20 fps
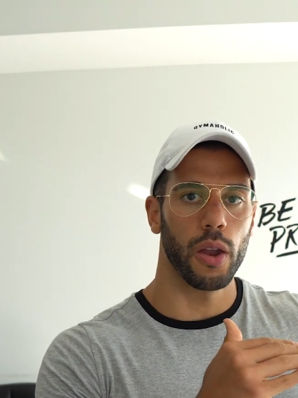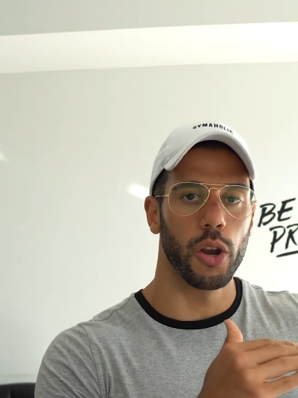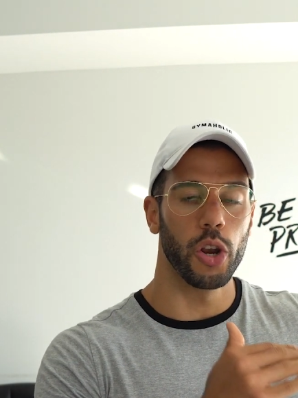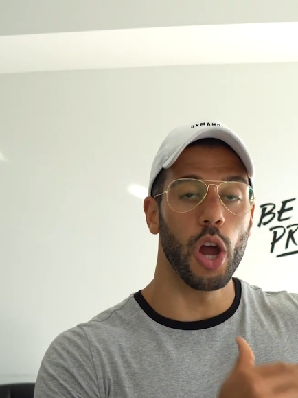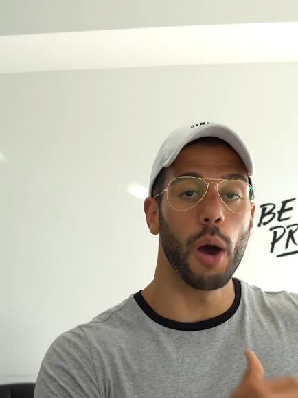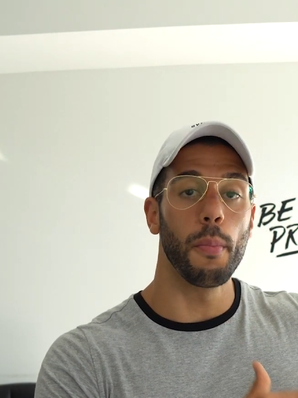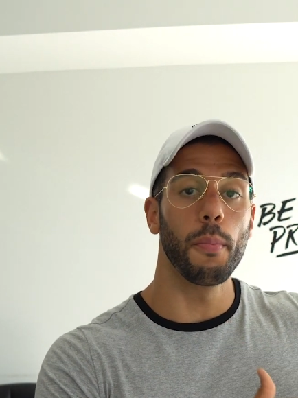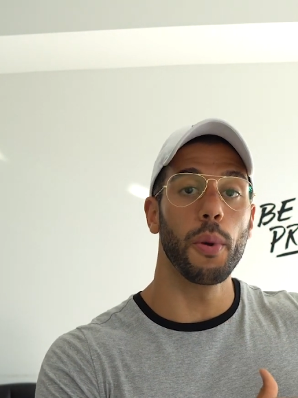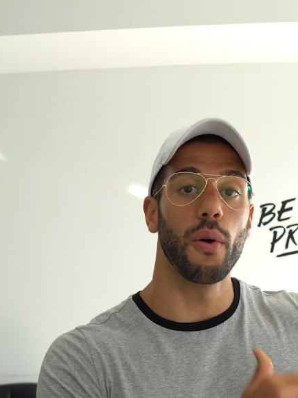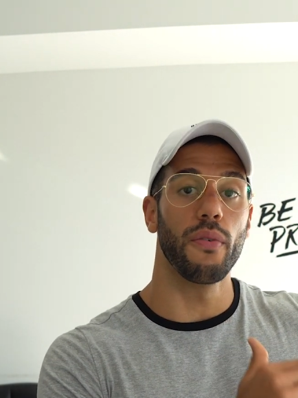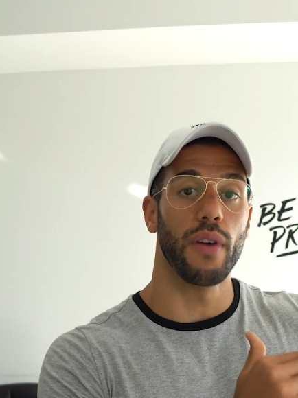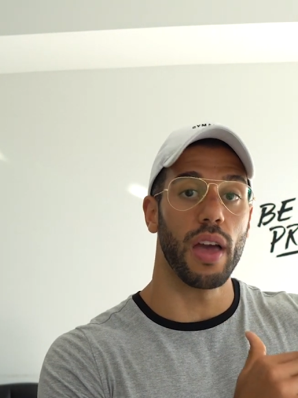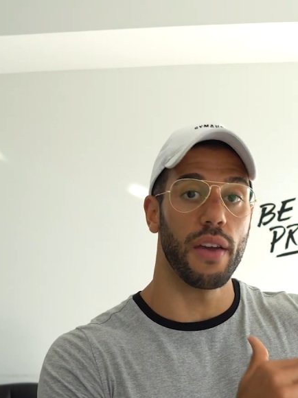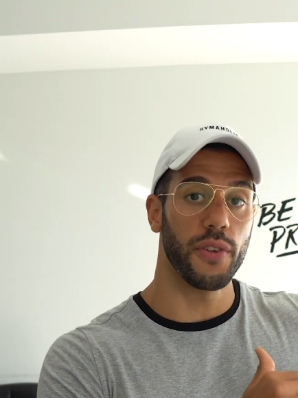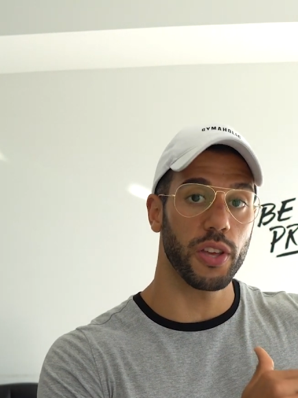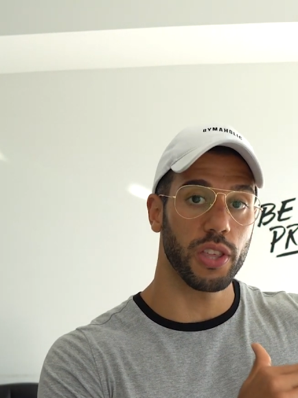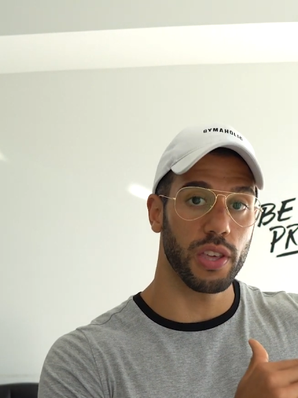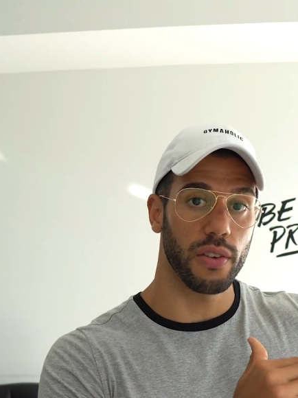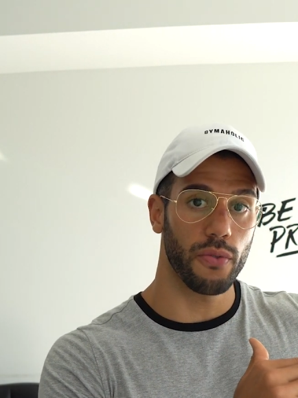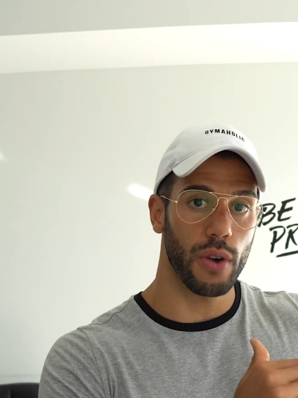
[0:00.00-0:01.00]
number of
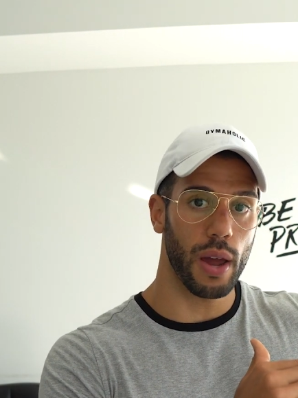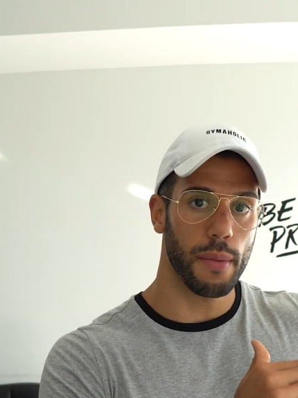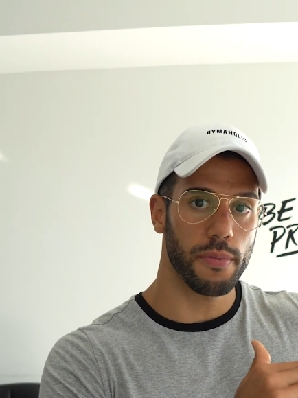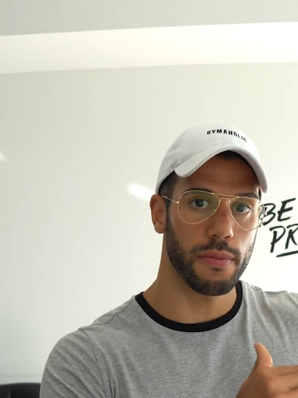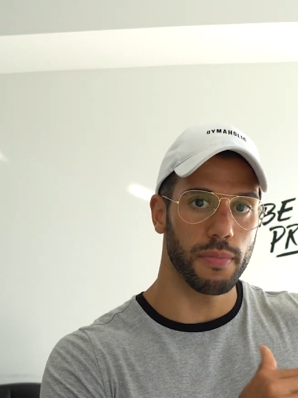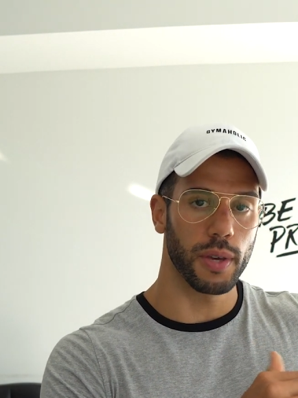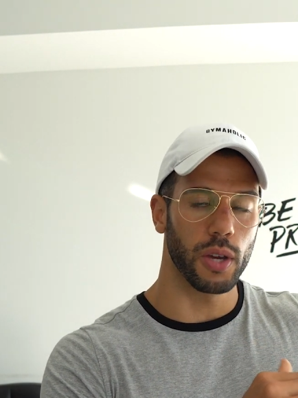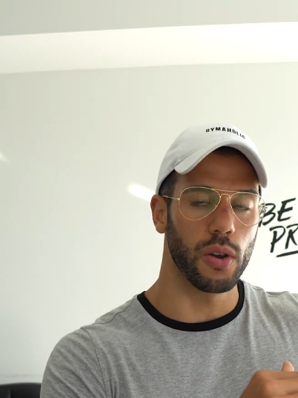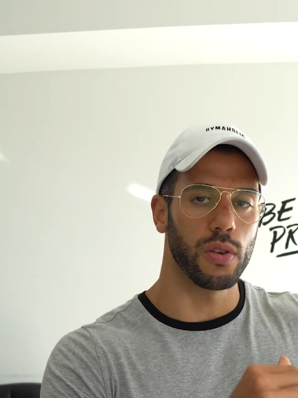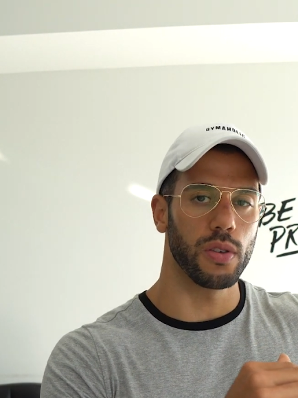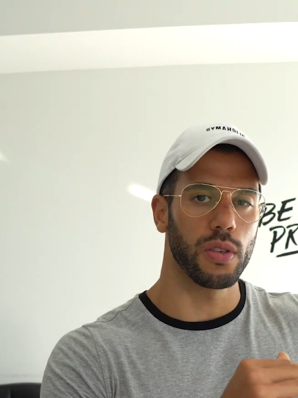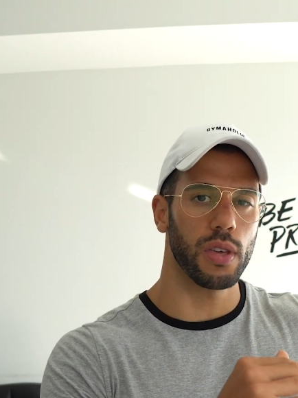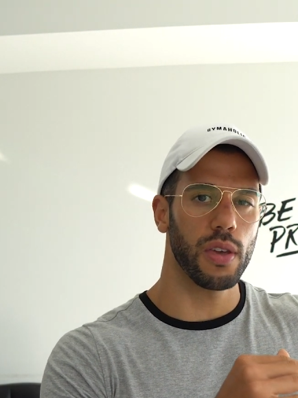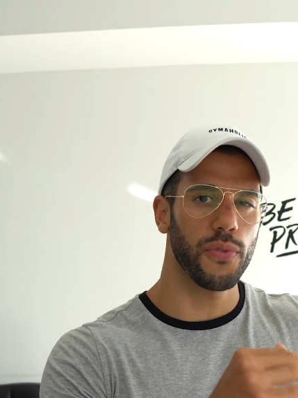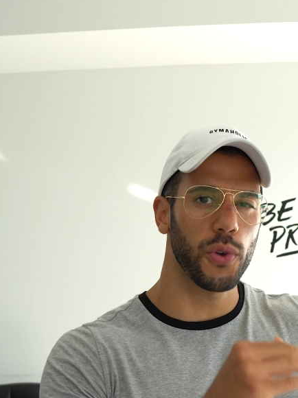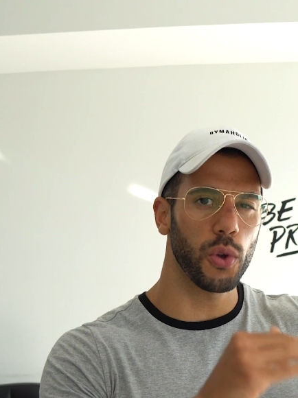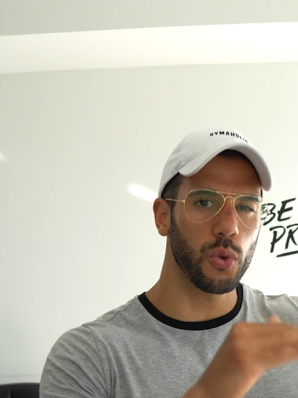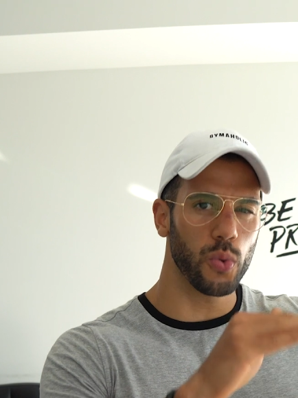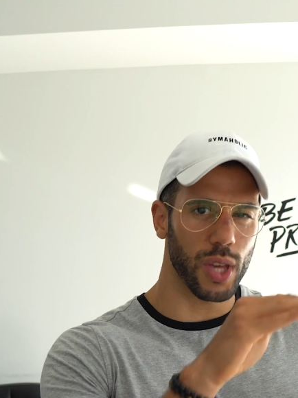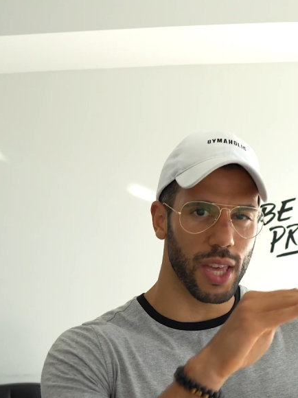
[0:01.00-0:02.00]
effective reps, because
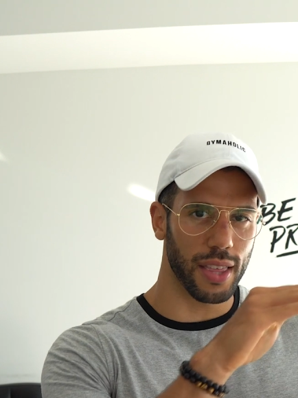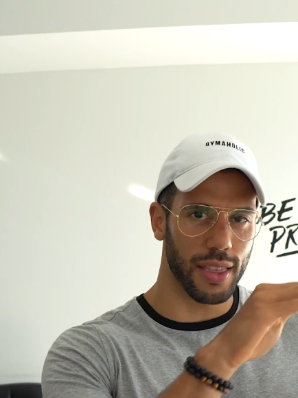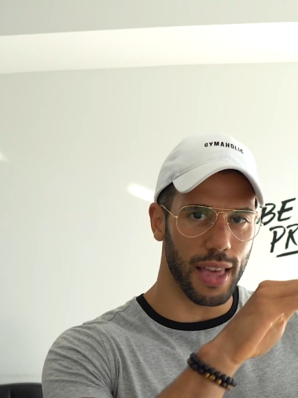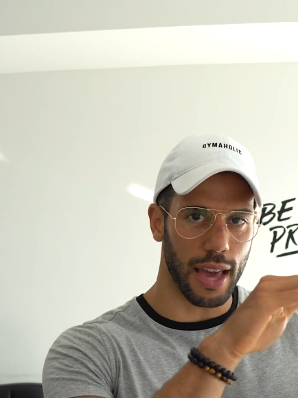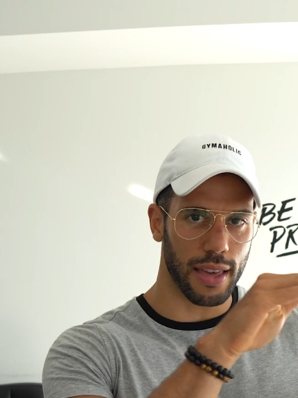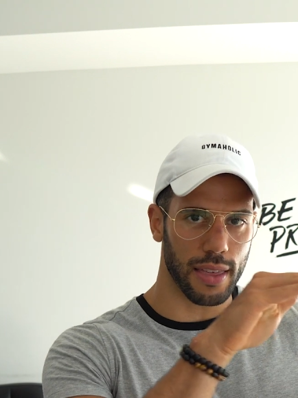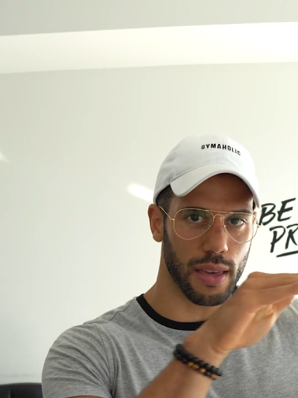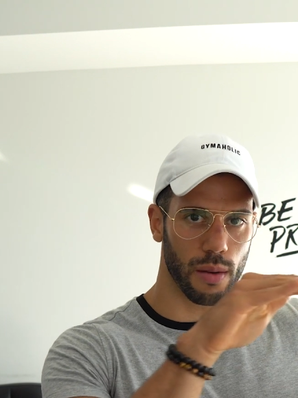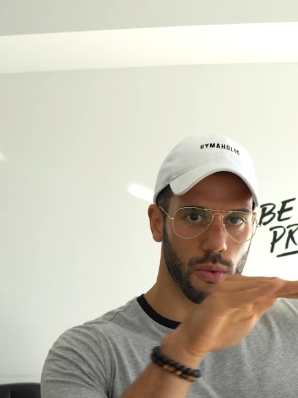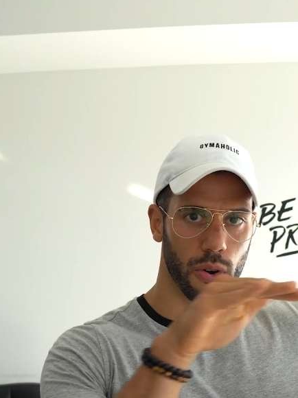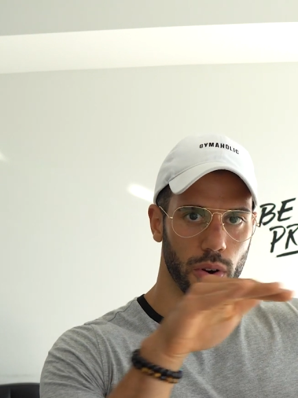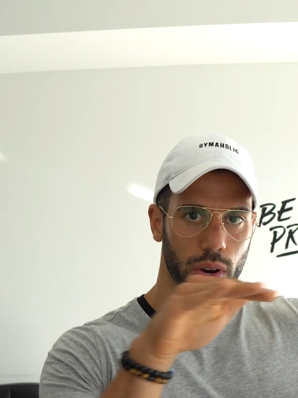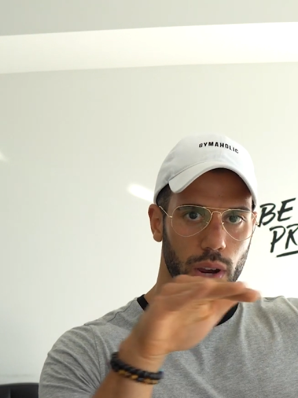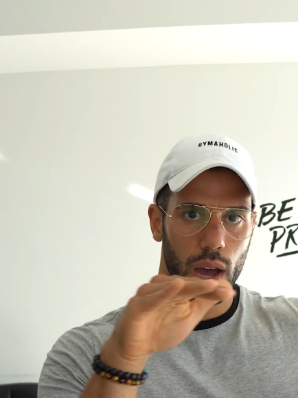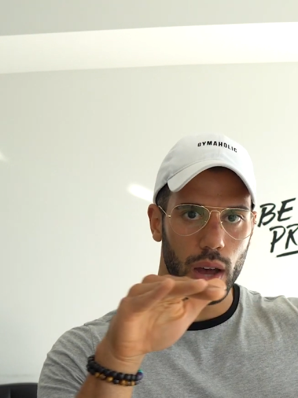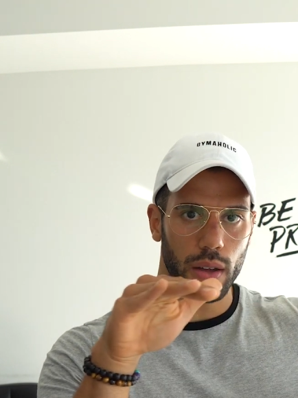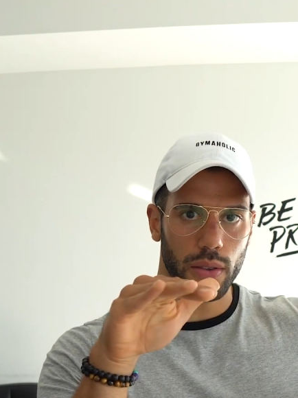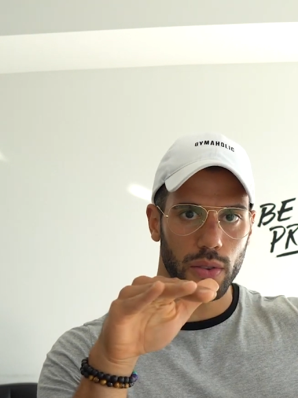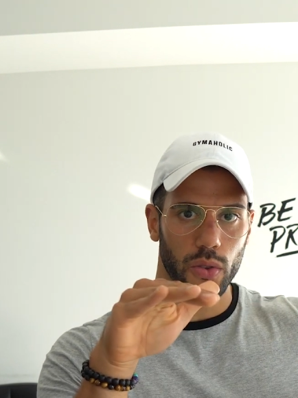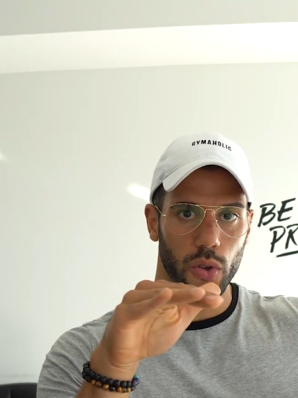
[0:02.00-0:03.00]
if you do the exact same
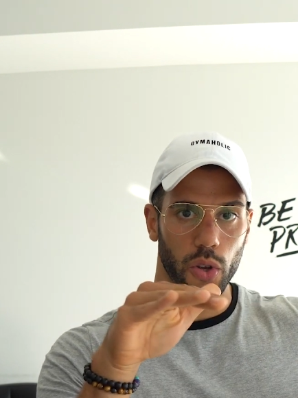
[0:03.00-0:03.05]
workout,